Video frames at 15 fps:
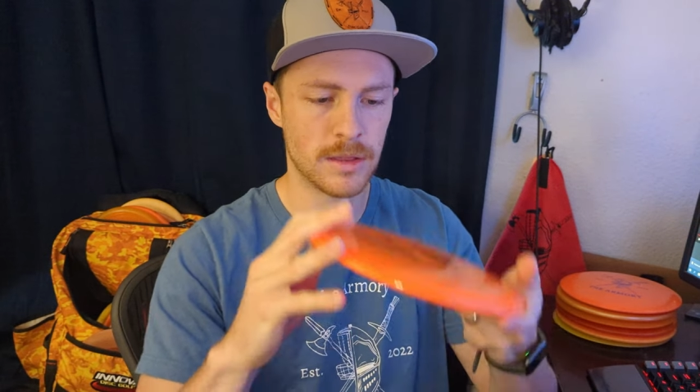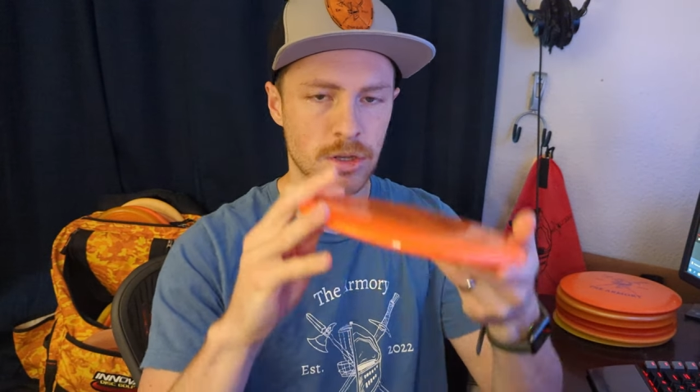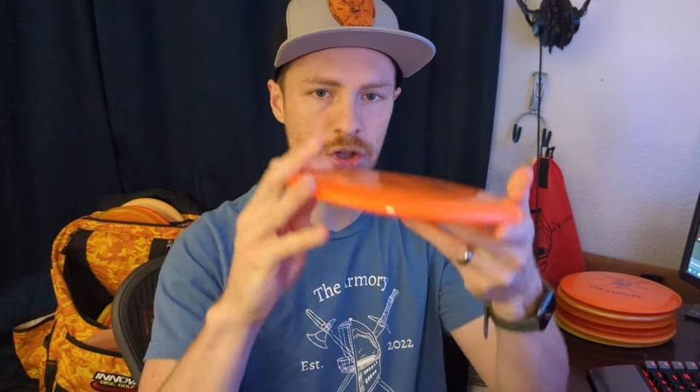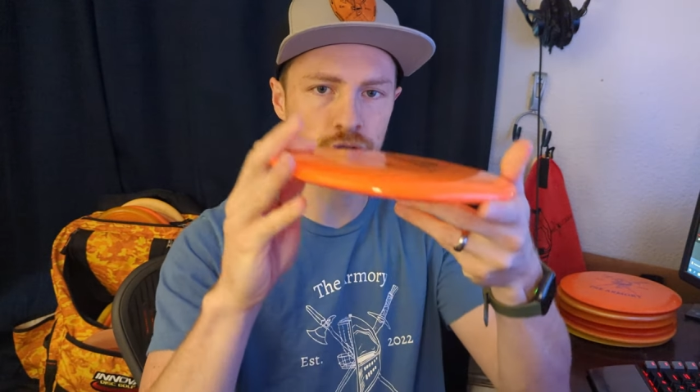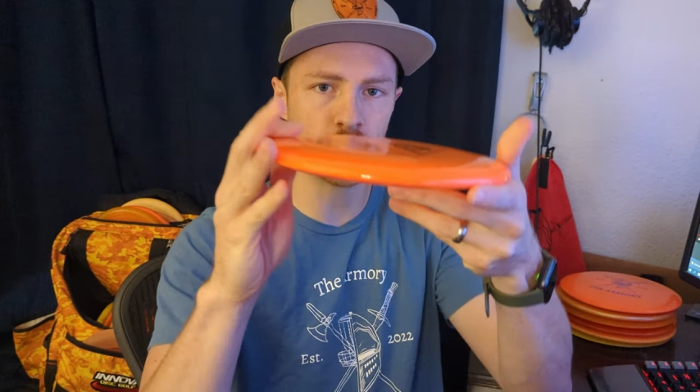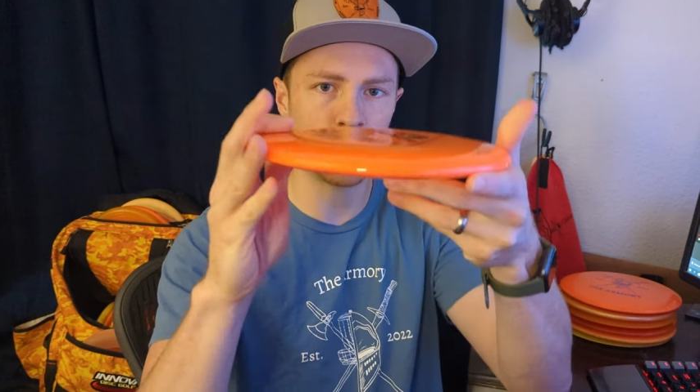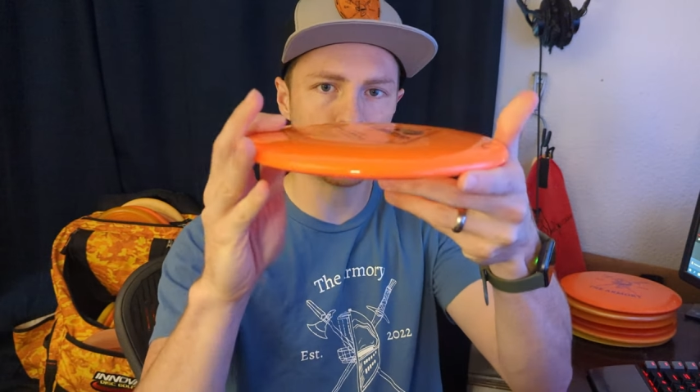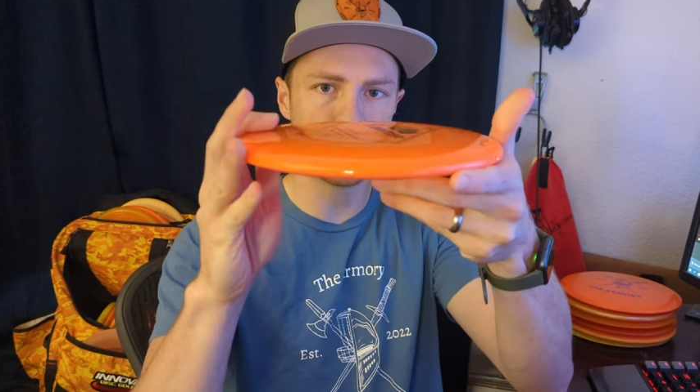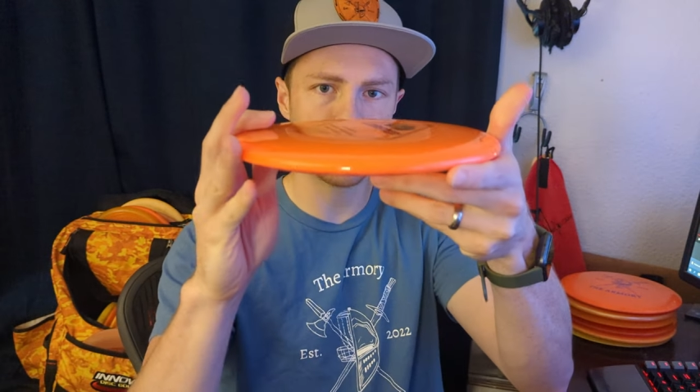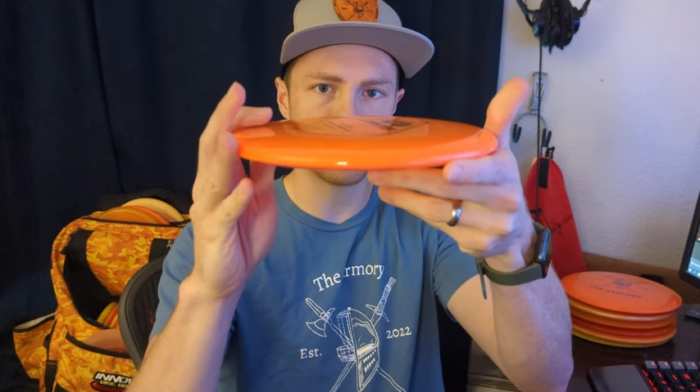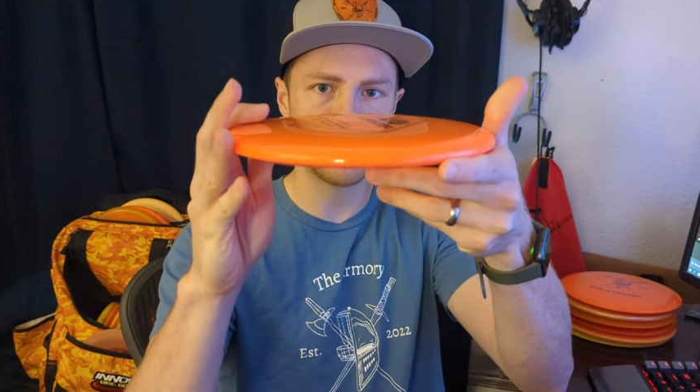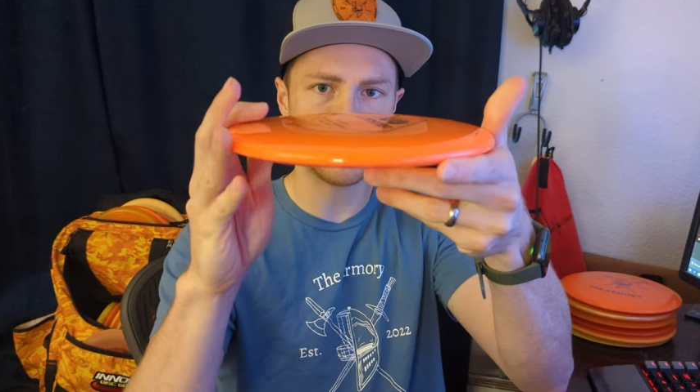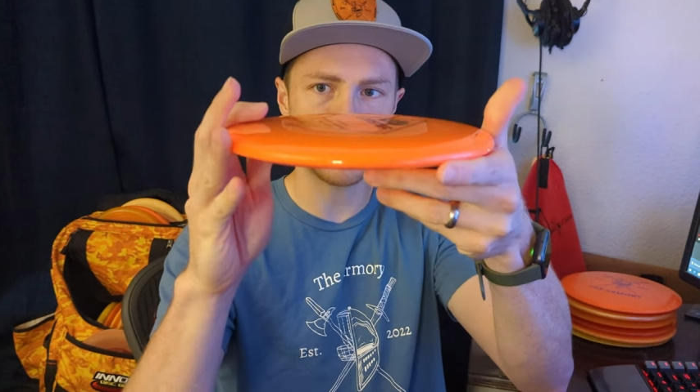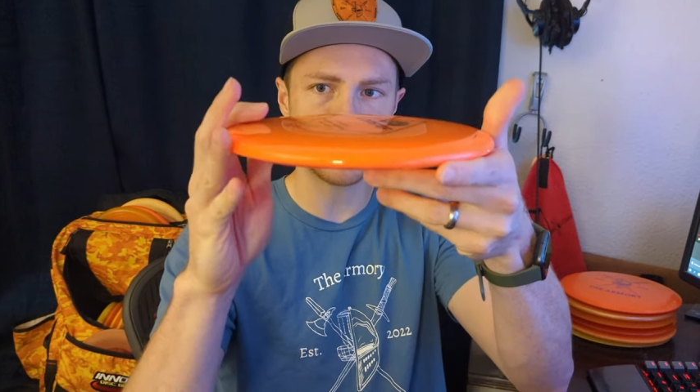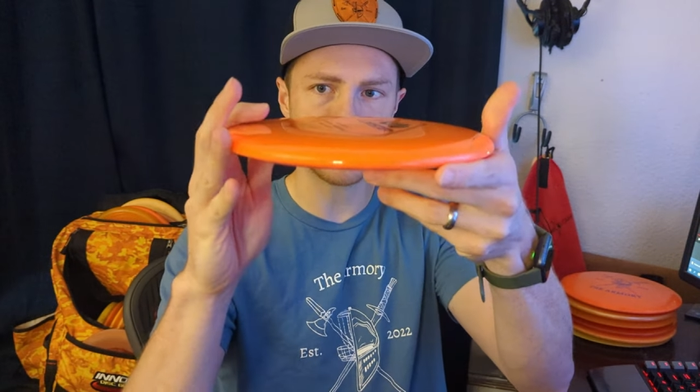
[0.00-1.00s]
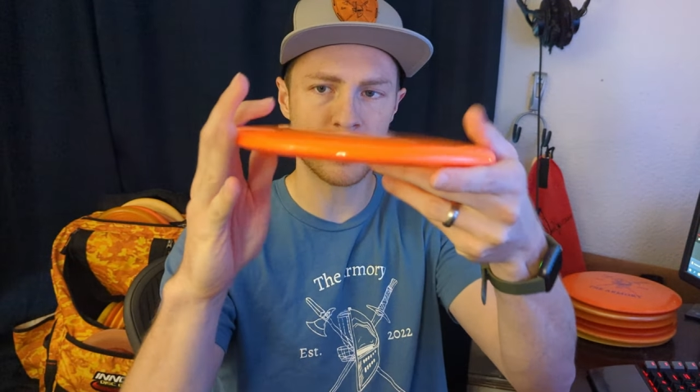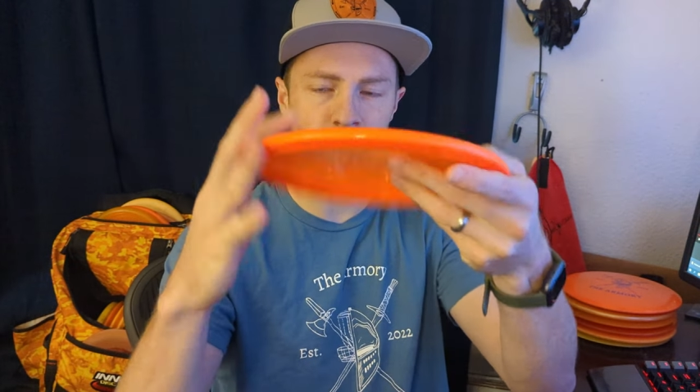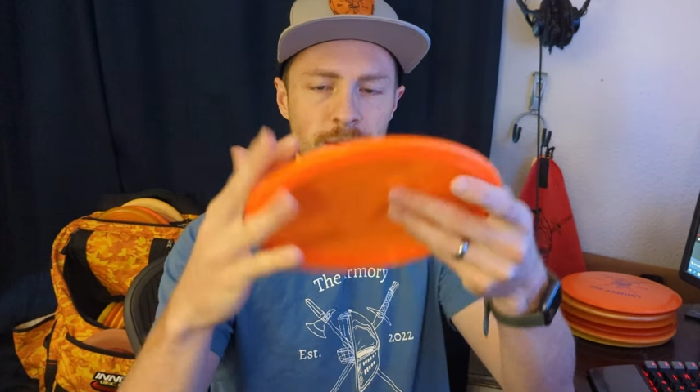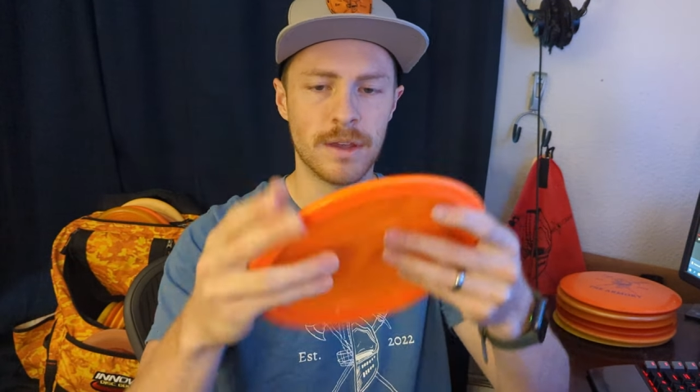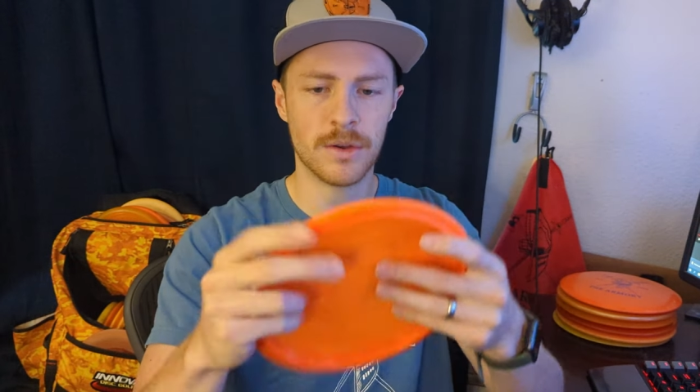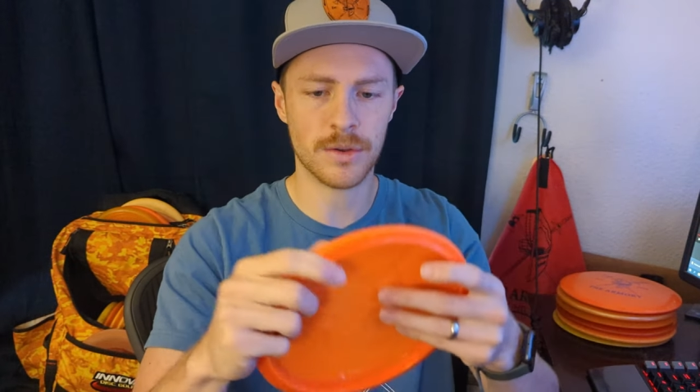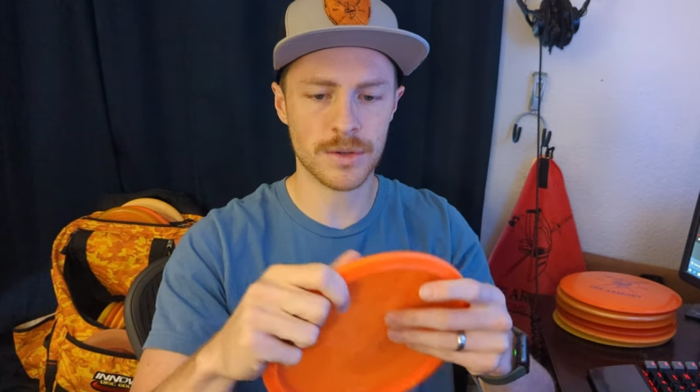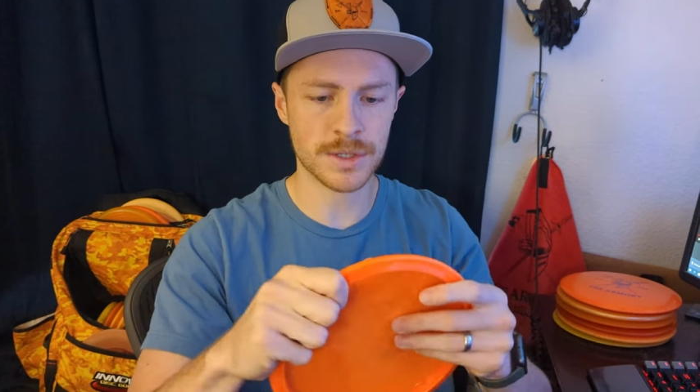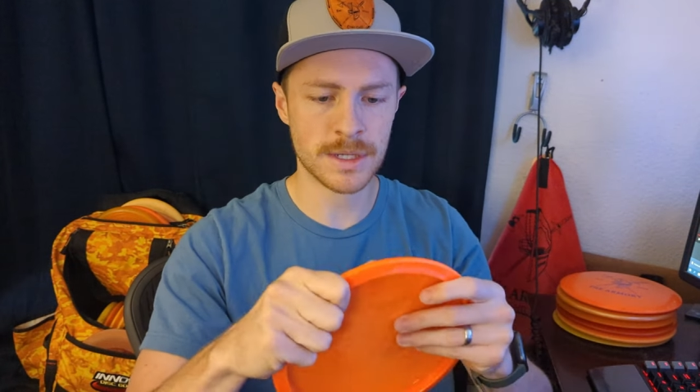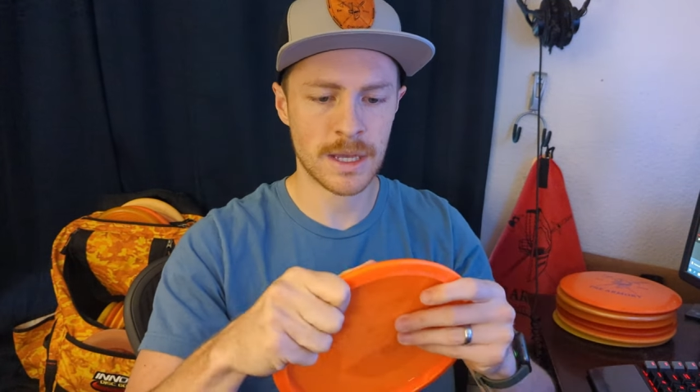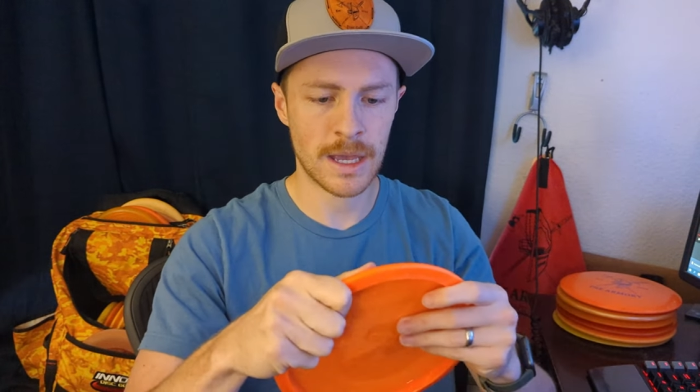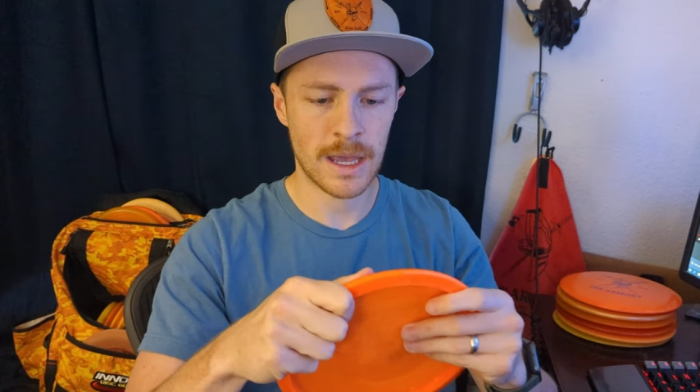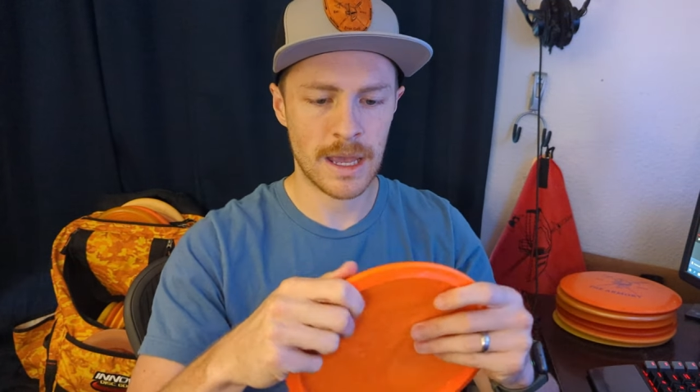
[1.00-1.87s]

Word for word: the shoulder of the disc feels.